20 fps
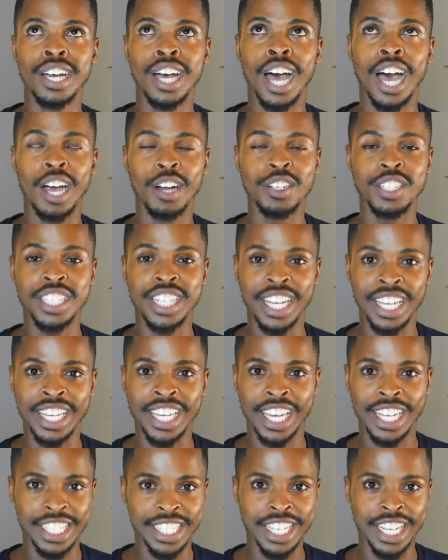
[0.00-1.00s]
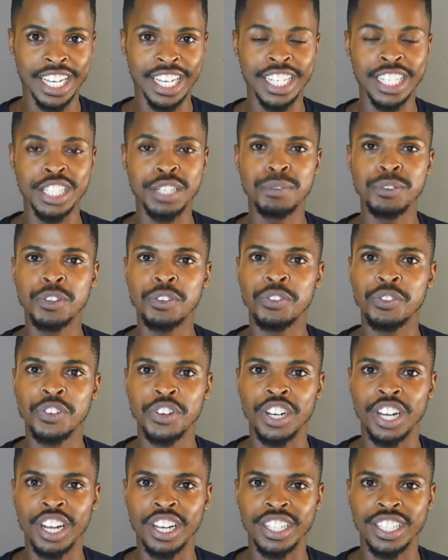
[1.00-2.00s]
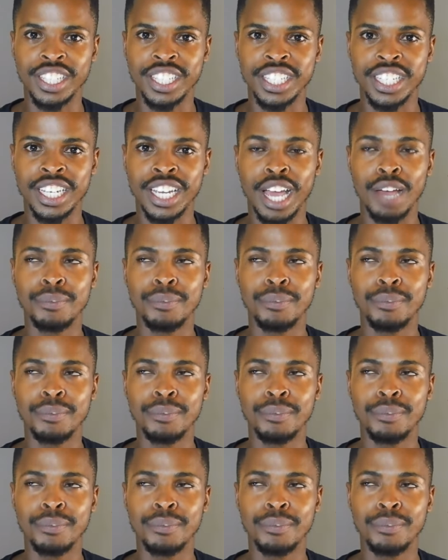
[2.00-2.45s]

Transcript: How did I get here in terms of freelancing?